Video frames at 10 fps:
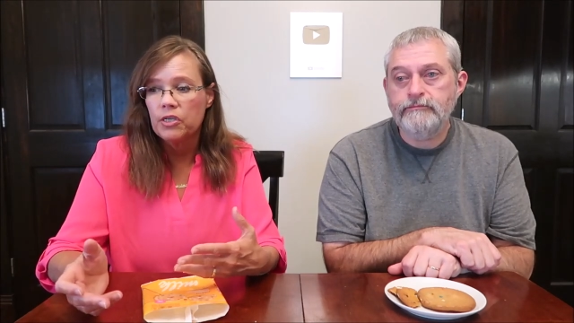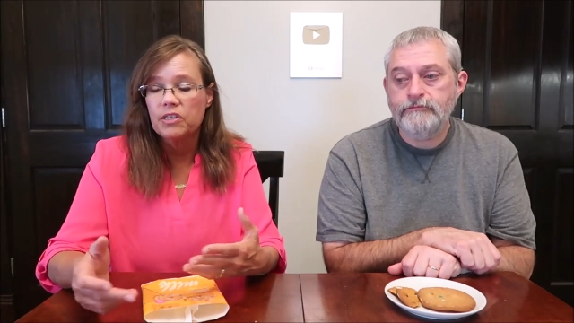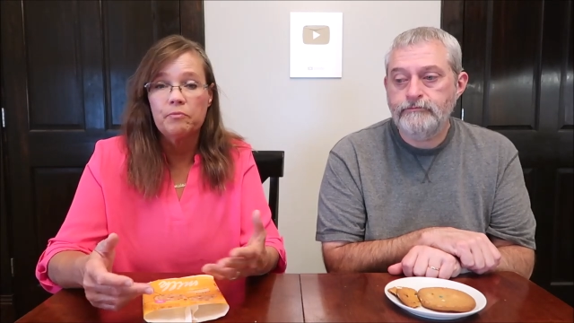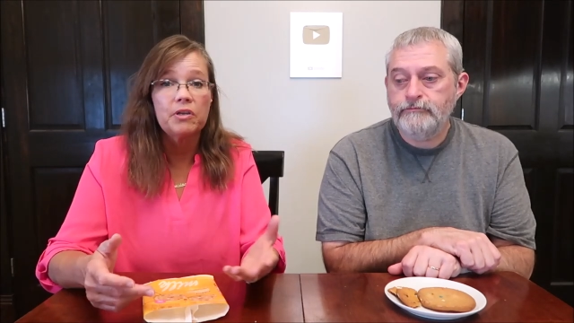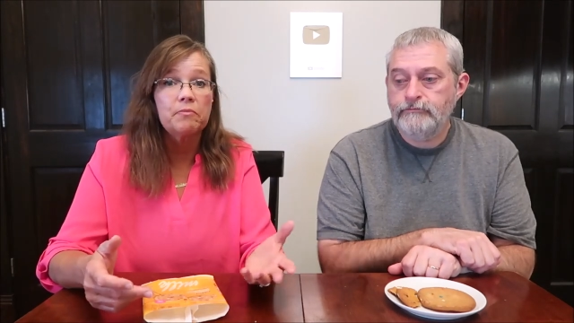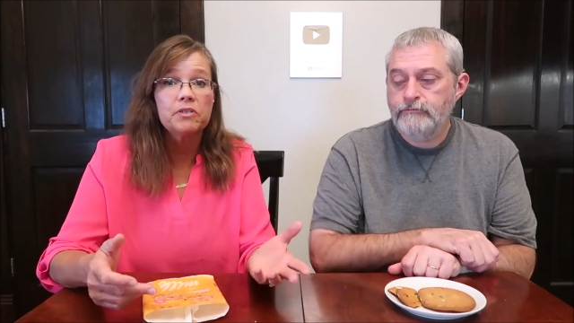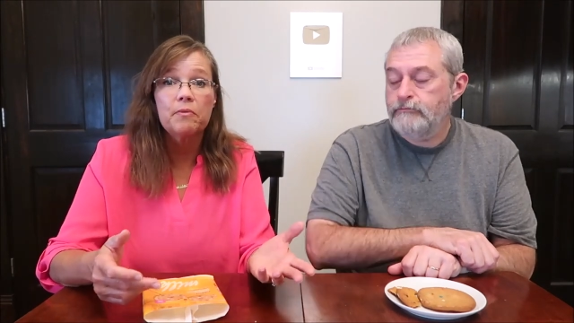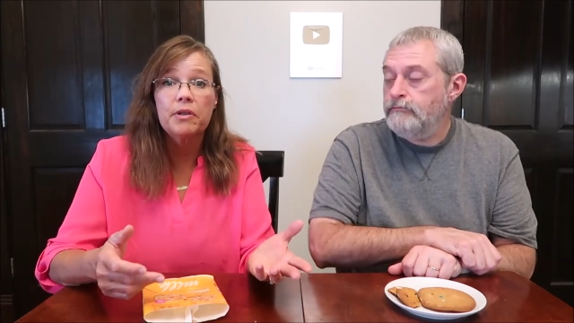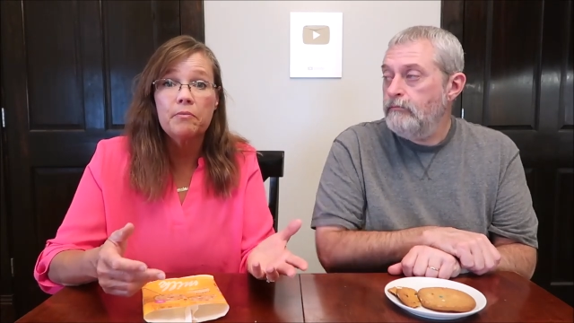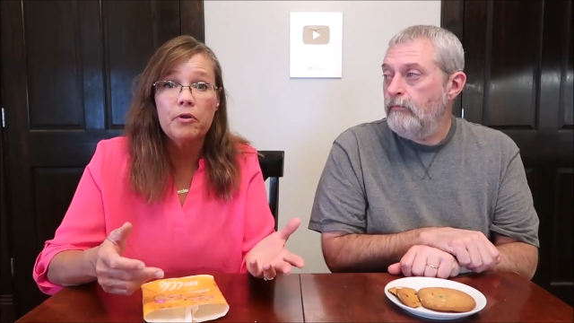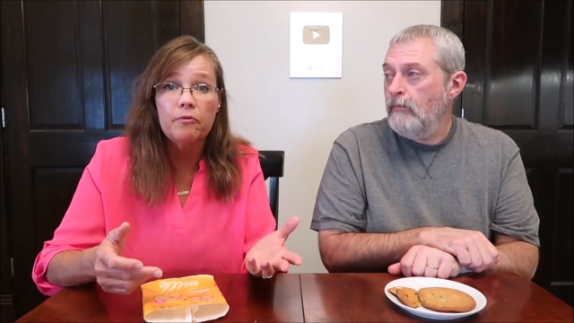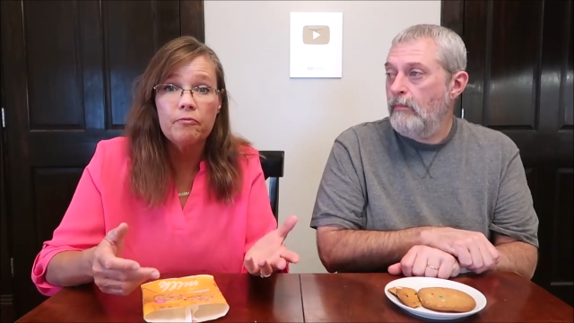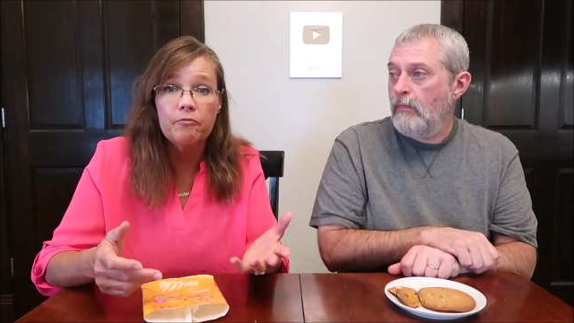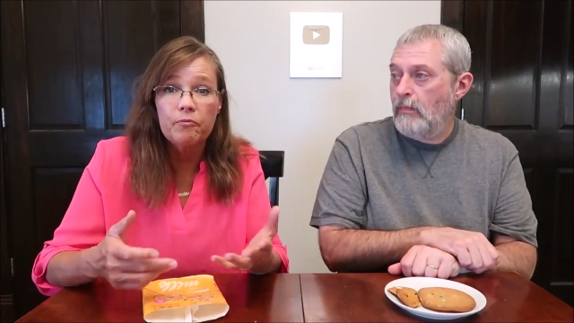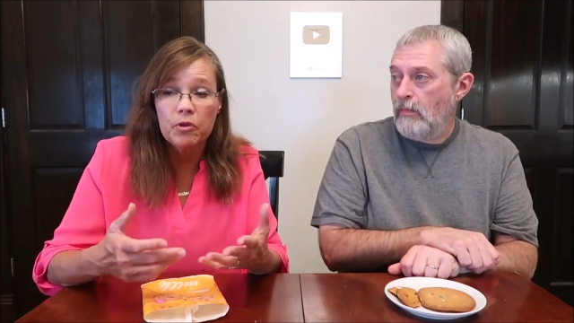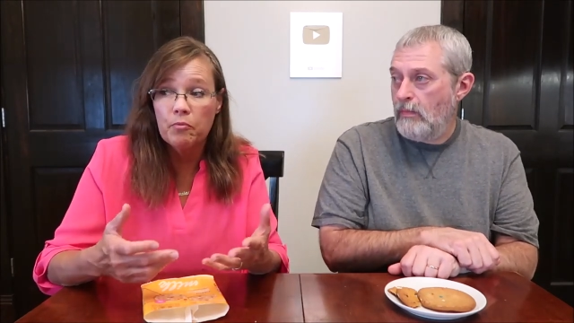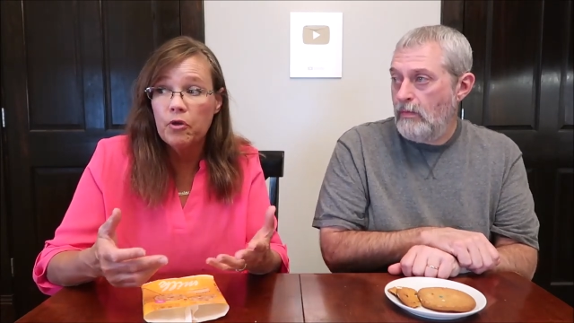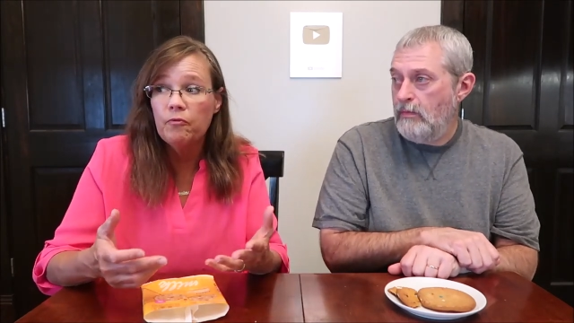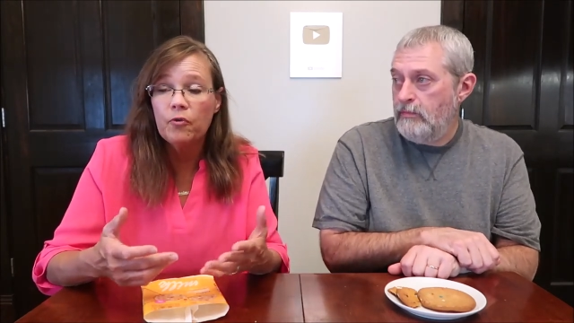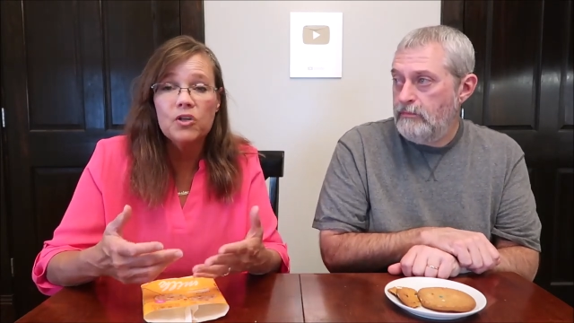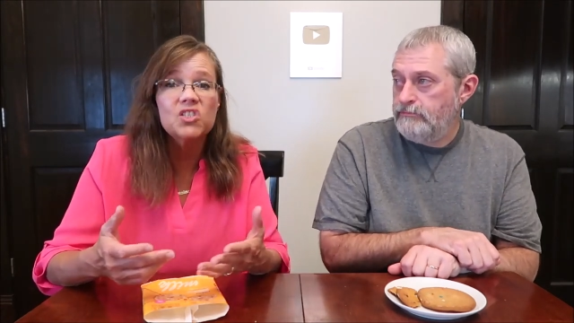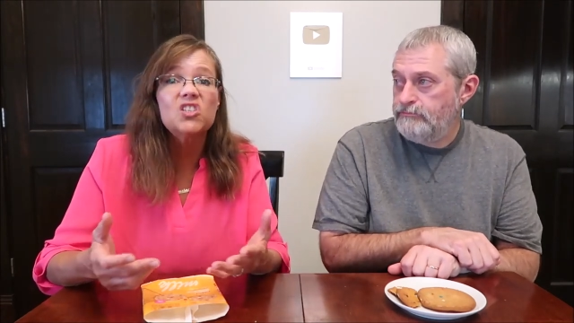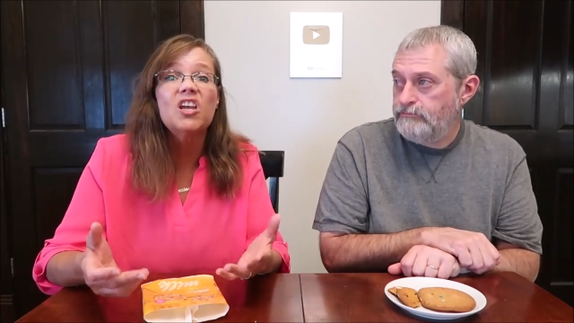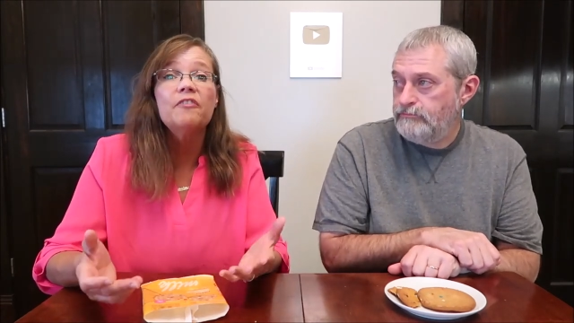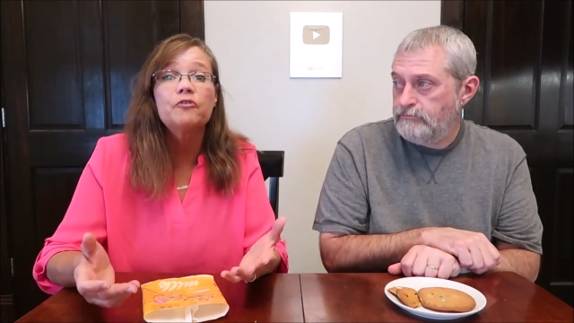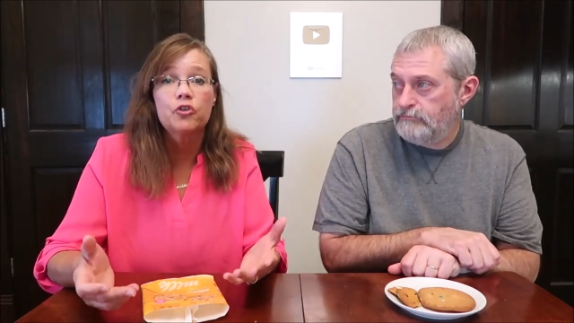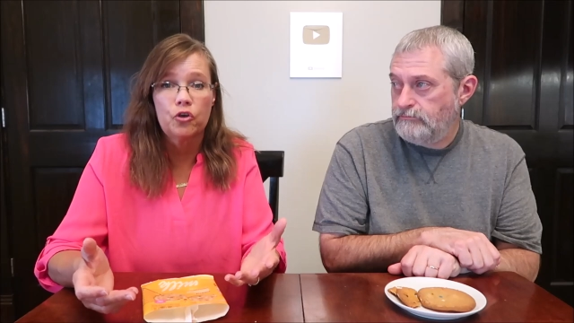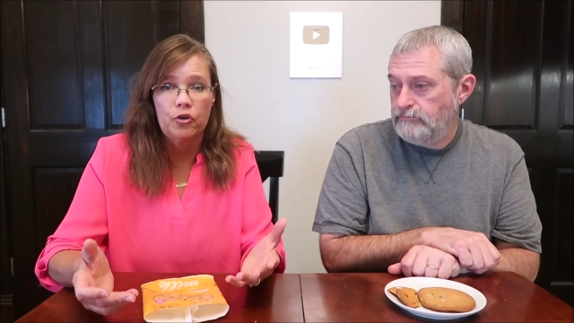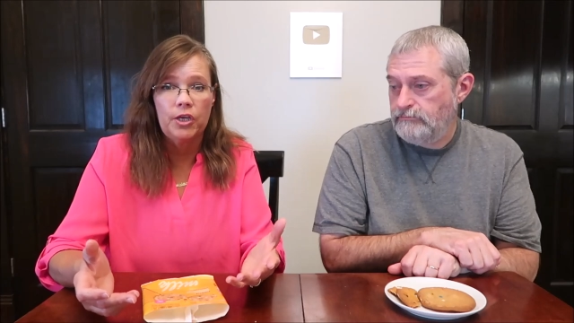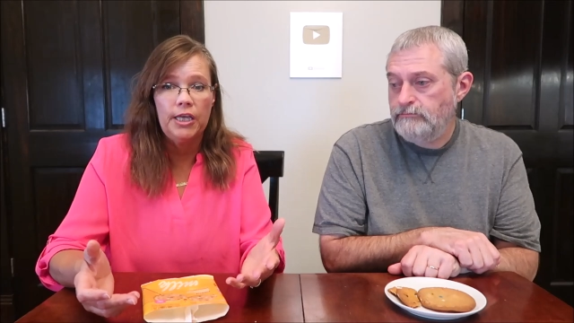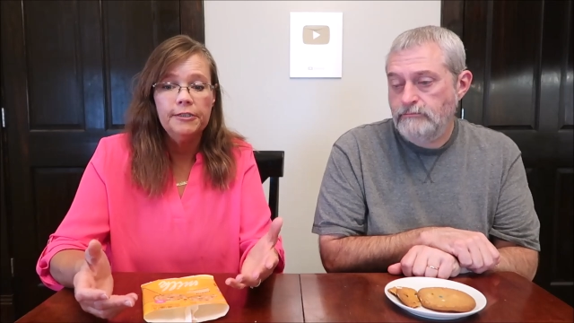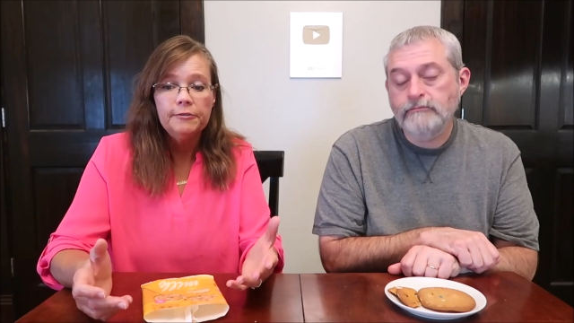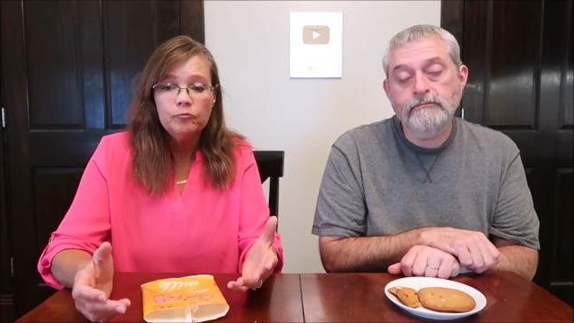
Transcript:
Speaker 1: Sometimes I'm in a mood, the mood for a stuffed cookie.